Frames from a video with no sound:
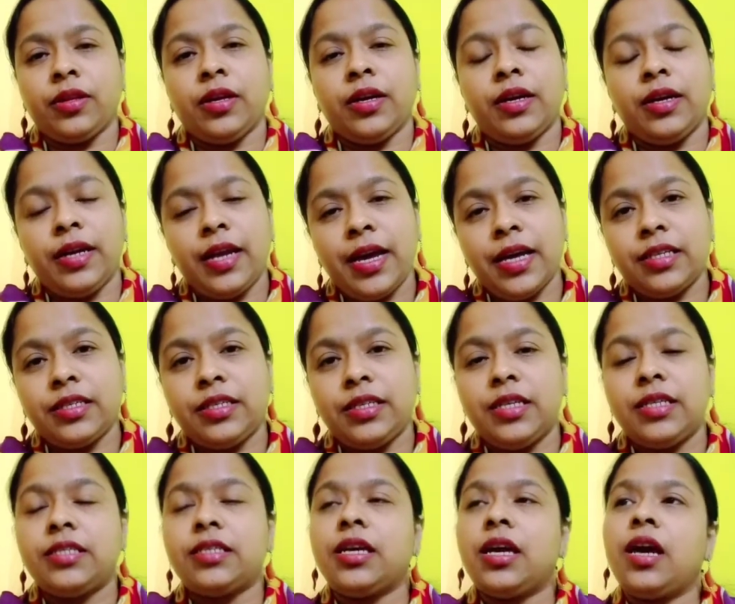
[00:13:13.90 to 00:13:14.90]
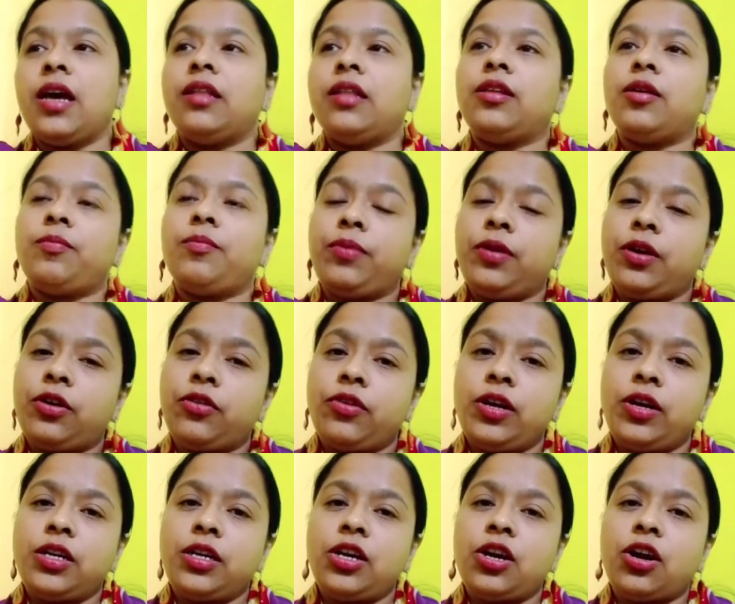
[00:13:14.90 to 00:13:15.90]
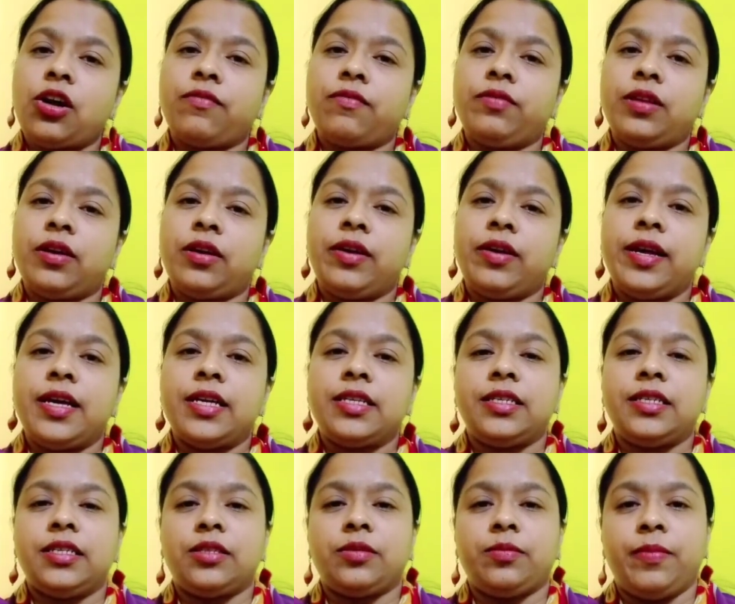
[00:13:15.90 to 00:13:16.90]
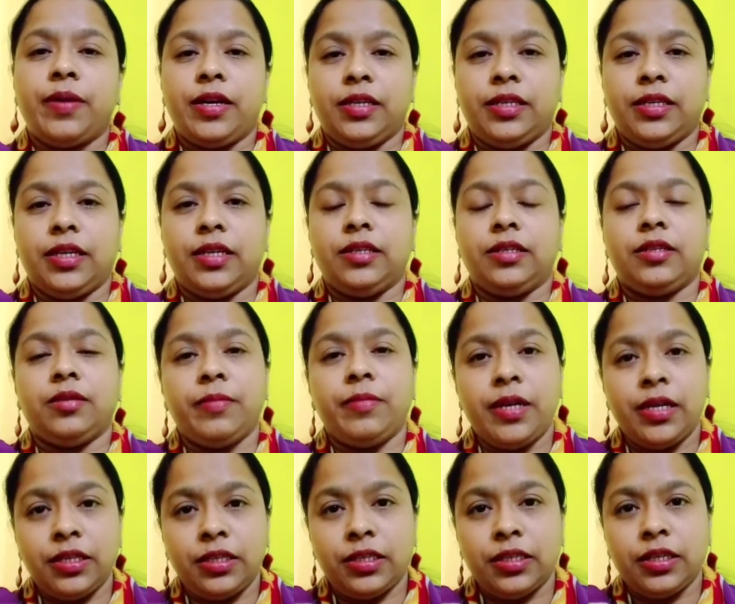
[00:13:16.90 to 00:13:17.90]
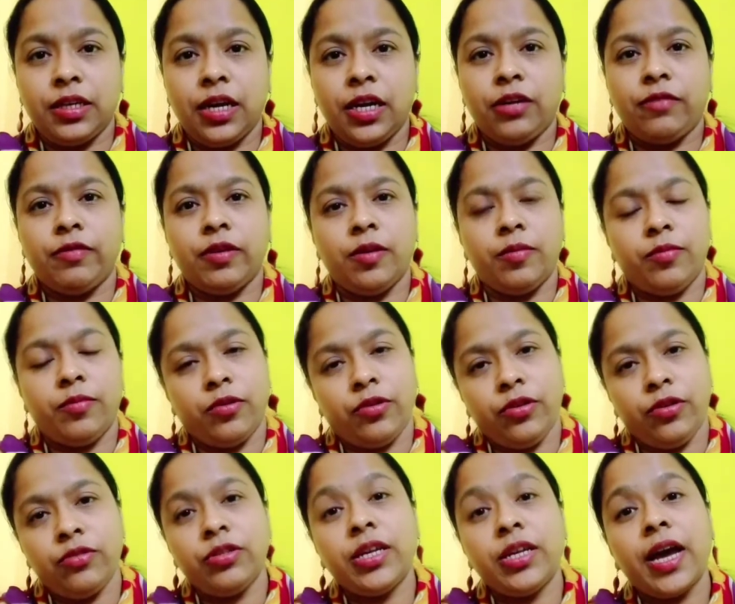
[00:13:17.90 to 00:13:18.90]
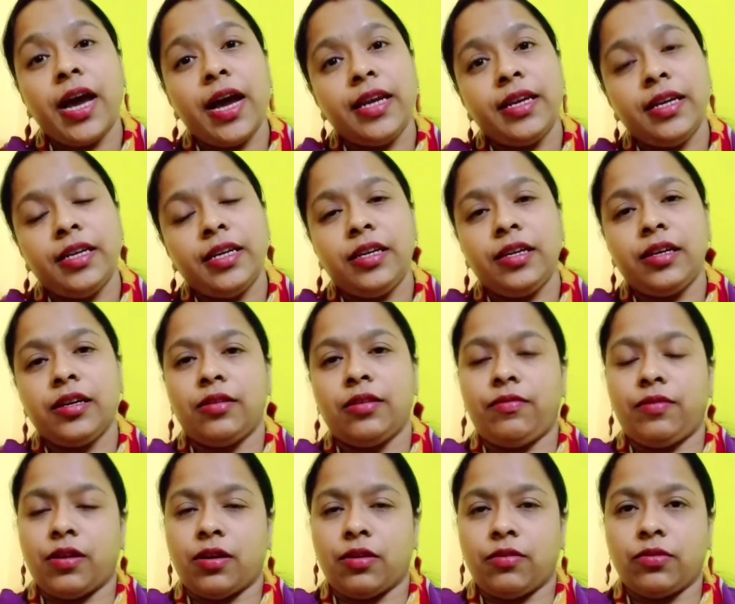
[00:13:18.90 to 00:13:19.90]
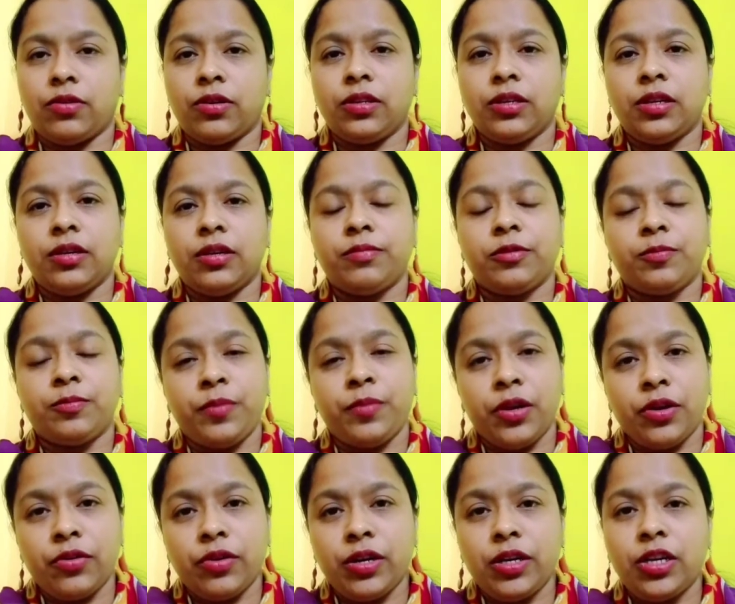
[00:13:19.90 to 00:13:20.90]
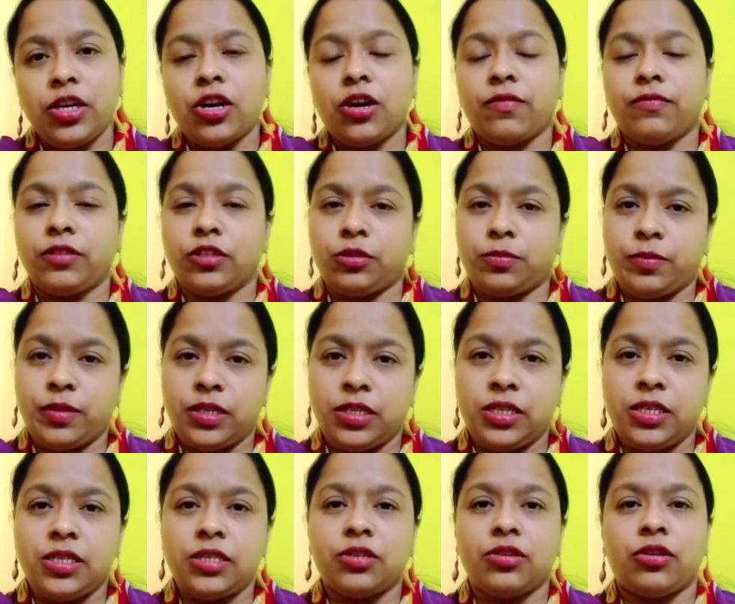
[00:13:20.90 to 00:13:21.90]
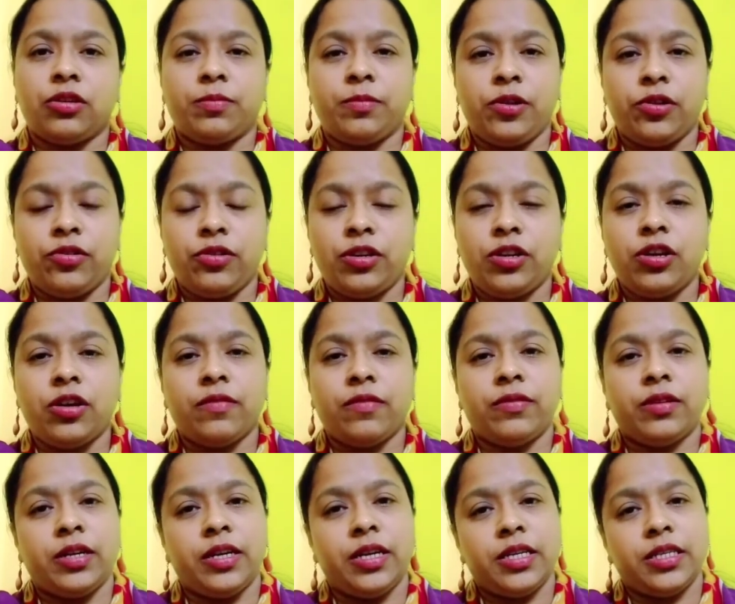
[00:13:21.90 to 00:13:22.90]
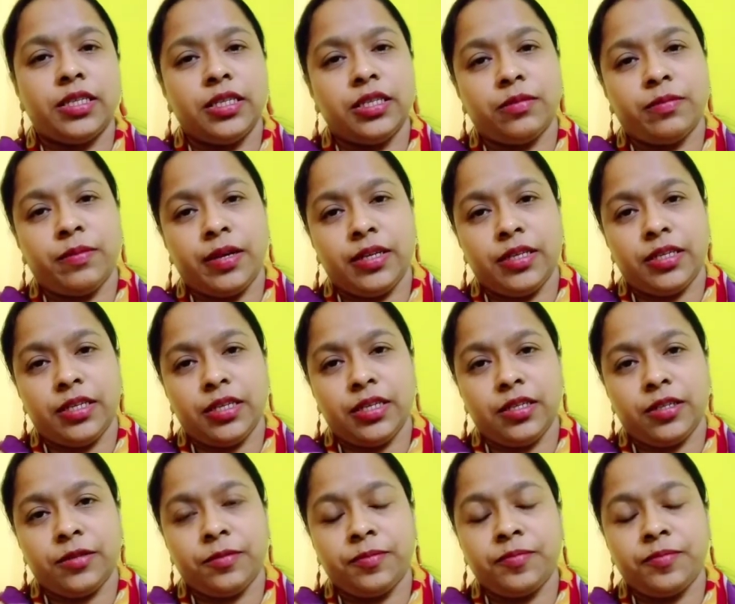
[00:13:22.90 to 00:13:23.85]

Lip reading: Next is the purity of the race is maintained, means it will produce identical flower. The purity of the species or purity of the race is maintained.